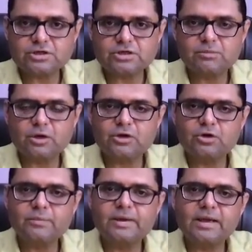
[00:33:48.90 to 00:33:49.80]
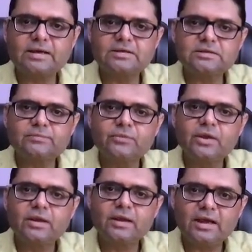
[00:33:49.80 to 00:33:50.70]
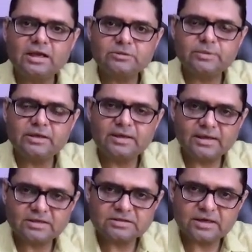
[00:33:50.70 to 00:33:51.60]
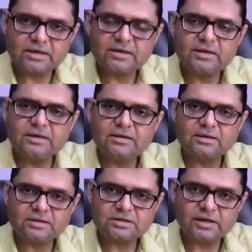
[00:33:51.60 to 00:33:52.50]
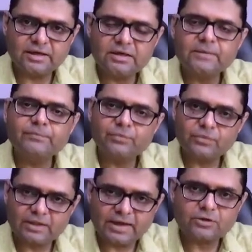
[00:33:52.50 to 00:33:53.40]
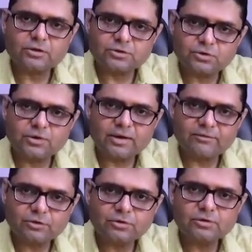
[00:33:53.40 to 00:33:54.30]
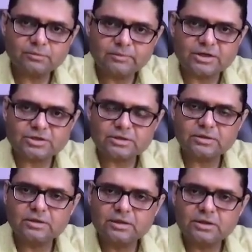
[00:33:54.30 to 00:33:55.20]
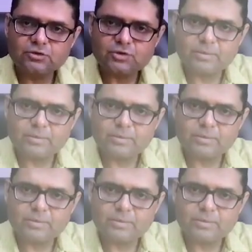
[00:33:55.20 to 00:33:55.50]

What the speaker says: molecular mechanism has been excellently studied. That also you have to mention. So I'm